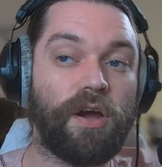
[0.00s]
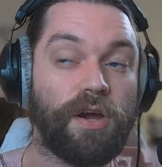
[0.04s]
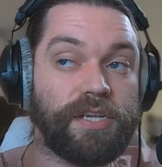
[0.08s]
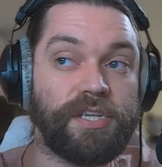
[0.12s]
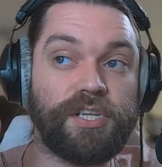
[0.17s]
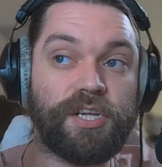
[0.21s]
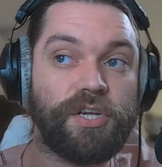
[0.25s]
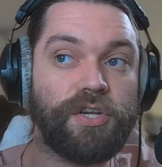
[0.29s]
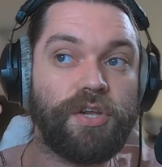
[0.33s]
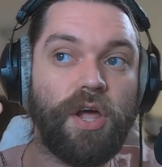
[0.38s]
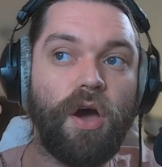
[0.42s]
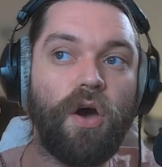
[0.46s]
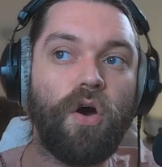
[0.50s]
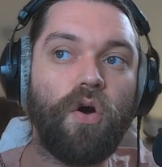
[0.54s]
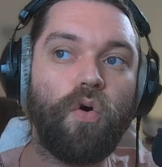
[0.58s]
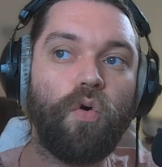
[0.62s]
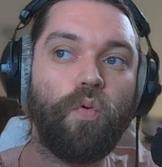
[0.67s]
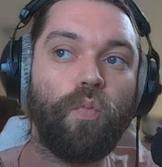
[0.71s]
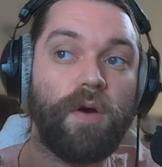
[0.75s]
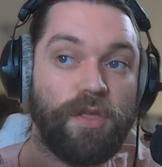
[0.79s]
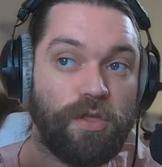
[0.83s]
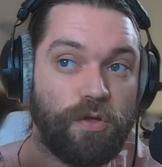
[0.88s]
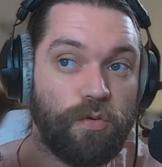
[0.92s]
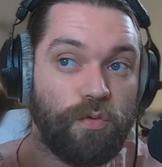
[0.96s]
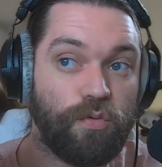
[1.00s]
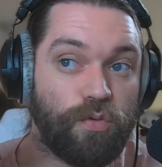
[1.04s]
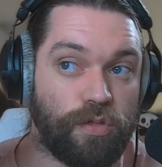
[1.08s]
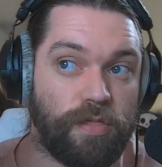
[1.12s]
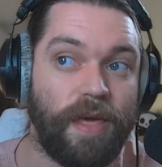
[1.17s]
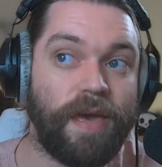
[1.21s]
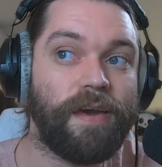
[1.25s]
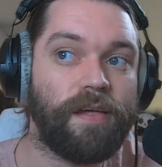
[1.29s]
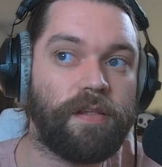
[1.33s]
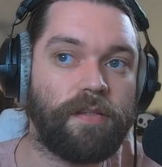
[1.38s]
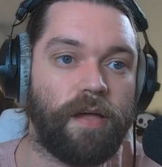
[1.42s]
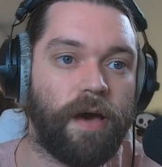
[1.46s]
and to know what you
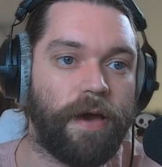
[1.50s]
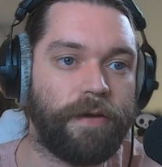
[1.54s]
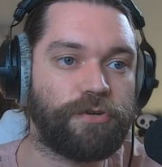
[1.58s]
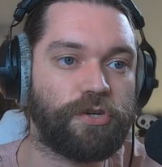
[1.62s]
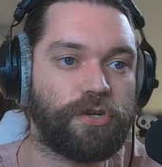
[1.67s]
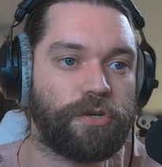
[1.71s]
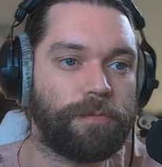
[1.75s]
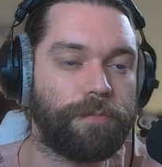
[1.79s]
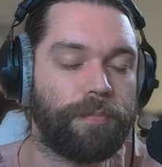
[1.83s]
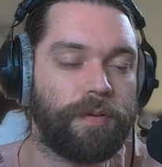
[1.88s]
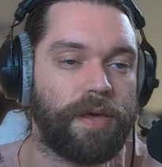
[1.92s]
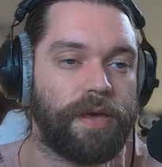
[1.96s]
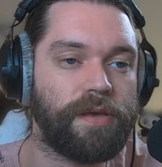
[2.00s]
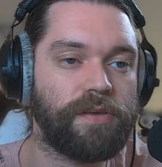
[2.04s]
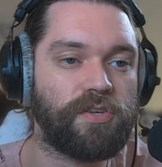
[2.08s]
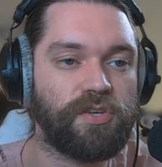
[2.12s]
think life should be.